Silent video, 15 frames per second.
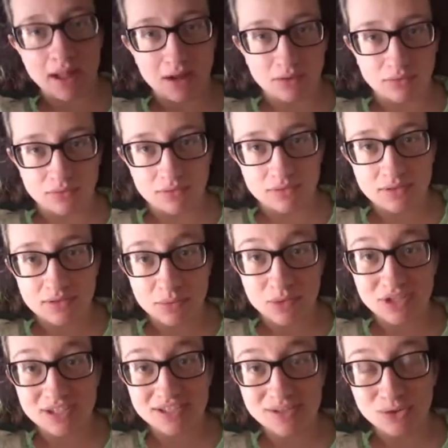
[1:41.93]
pounds,
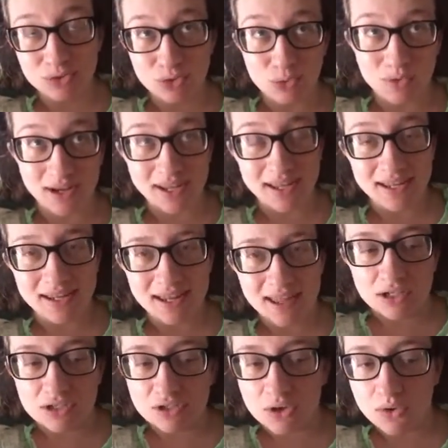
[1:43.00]
which is great.
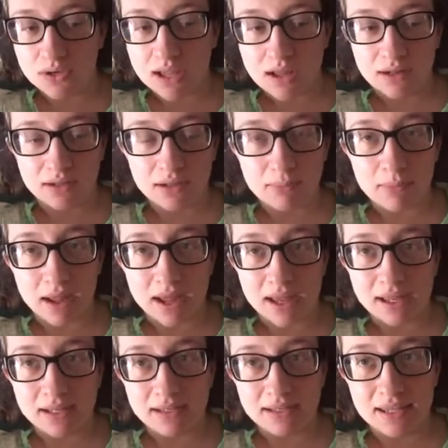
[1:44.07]
There's no doubt in their
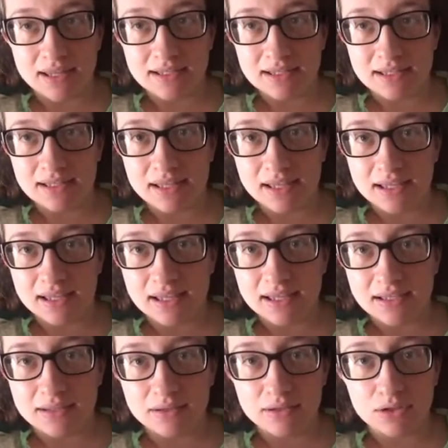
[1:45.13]
mind. They said that
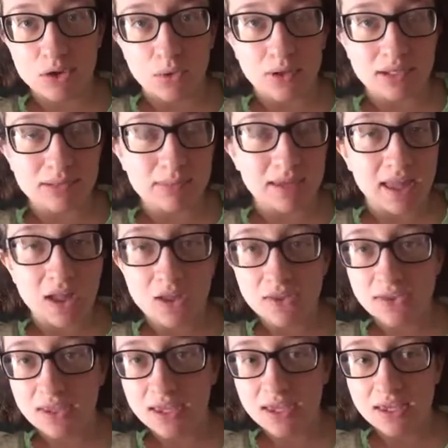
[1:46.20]
he's going to be
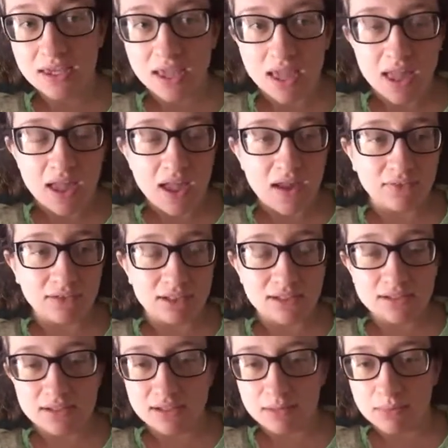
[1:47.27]
healthy.
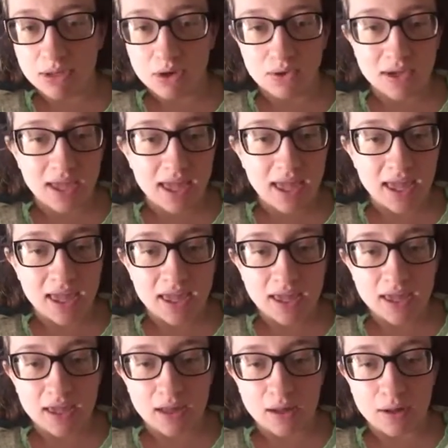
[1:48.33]
Everything's going to be
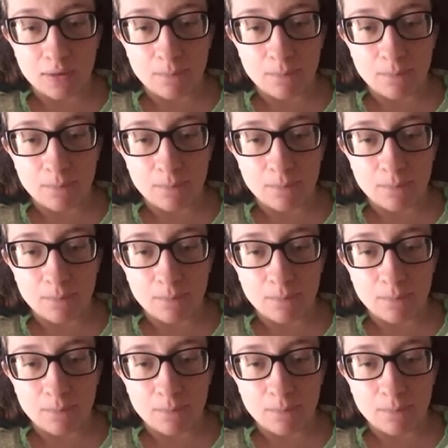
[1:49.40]
okay.